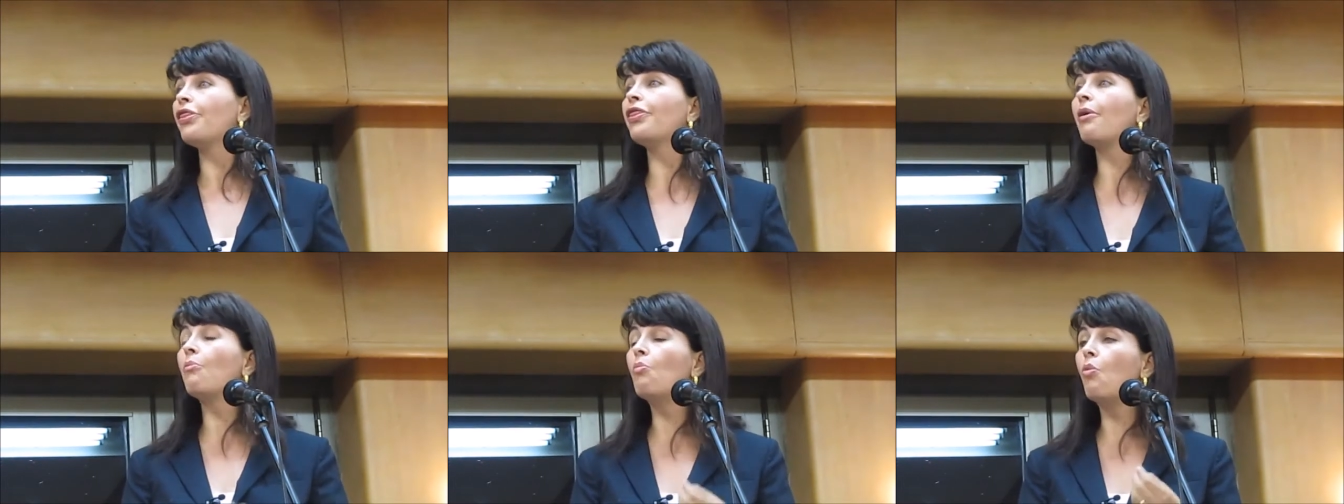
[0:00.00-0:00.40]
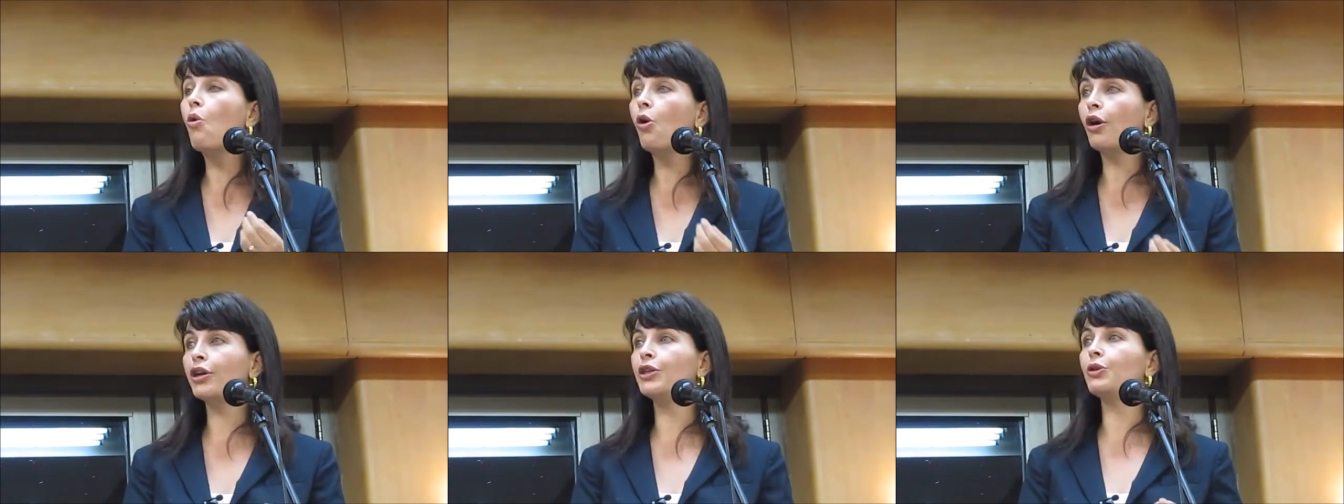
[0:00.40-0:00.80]
The
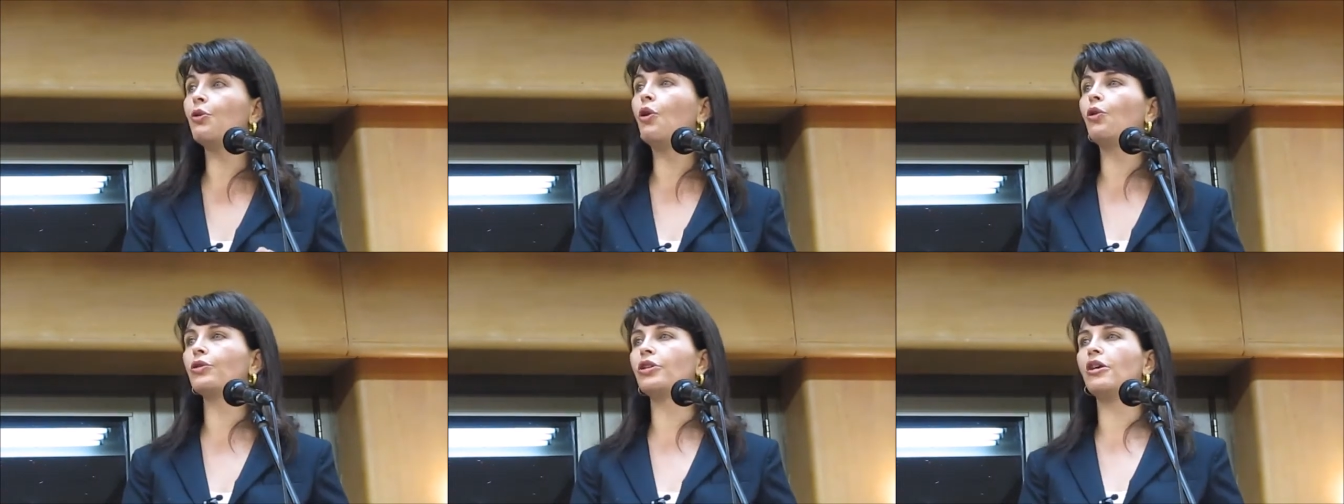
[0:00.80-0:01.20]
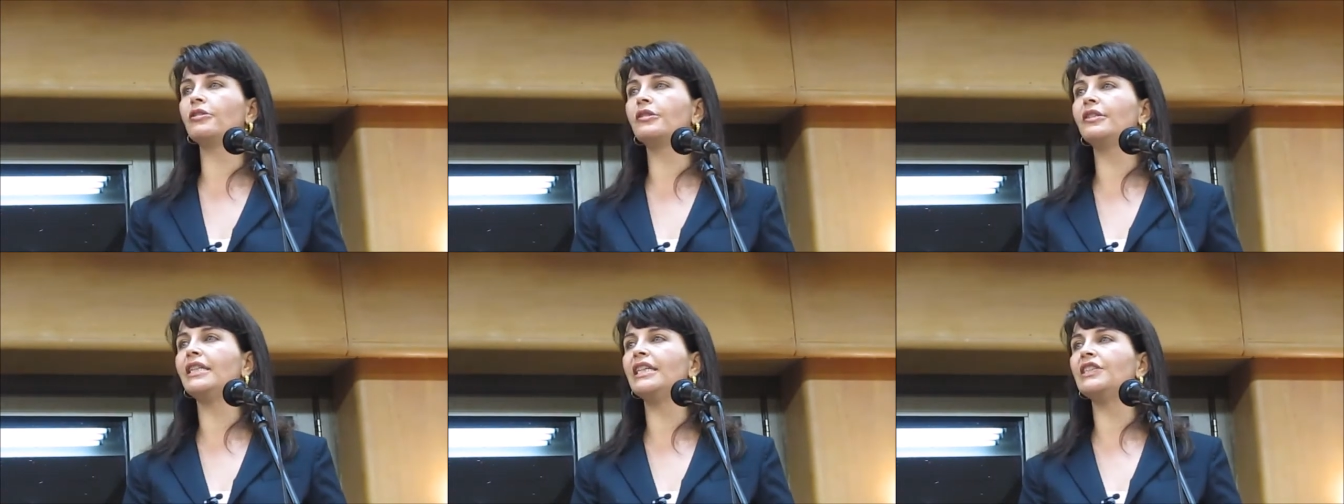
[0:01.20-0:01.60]
more you hold
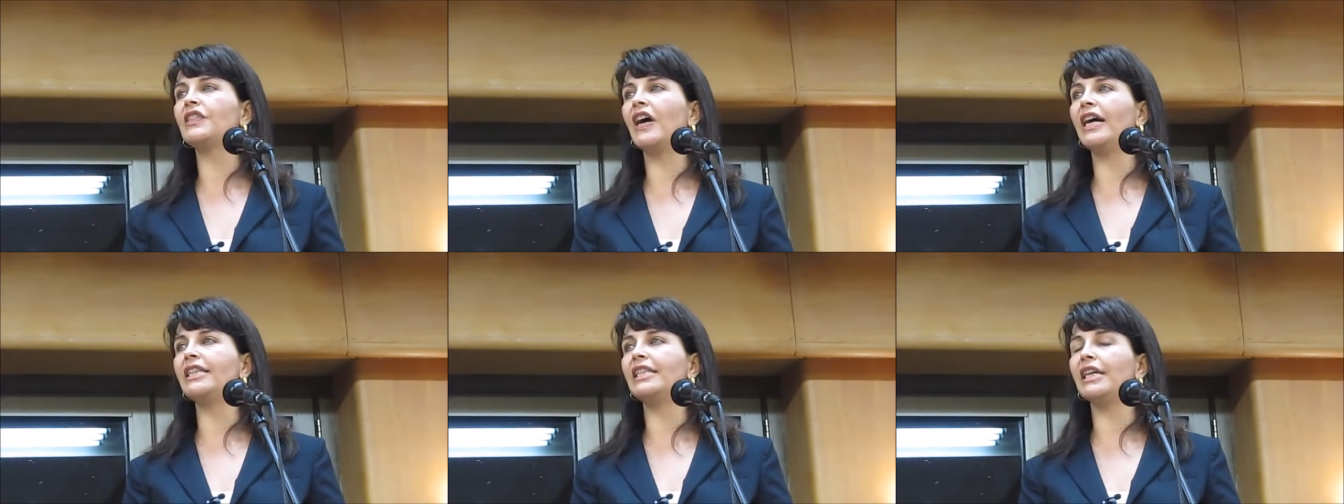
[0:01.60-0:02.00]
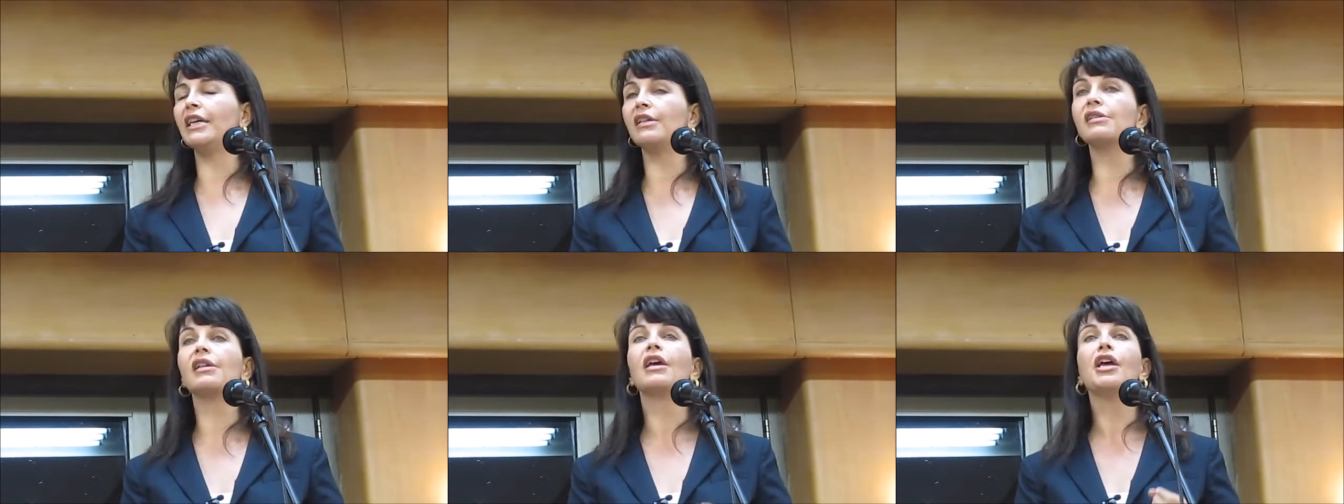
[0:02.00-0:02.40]
on to these
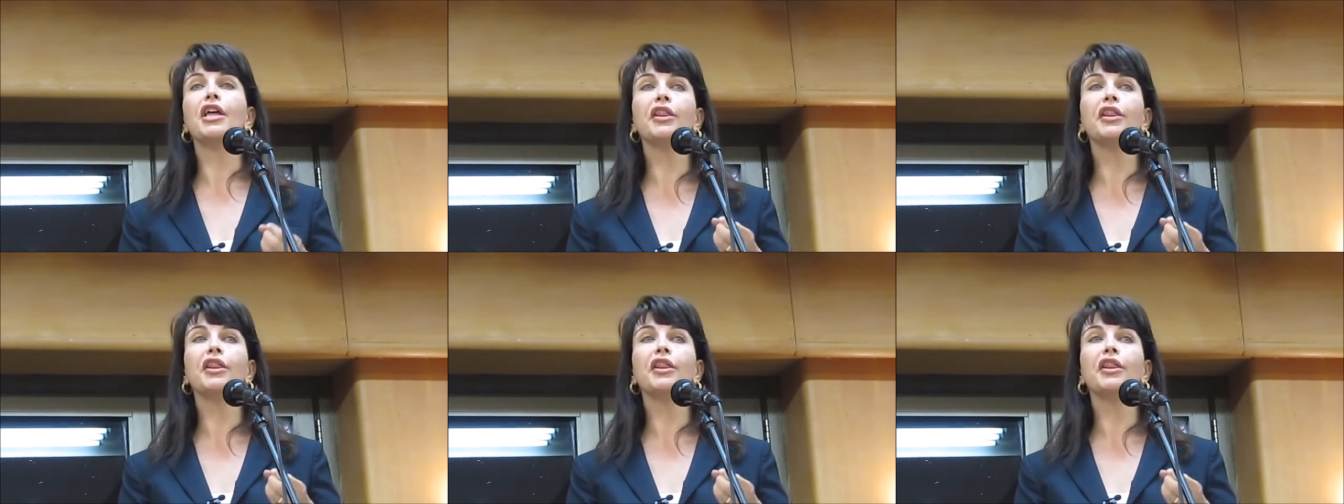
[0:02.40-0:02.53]
ideas,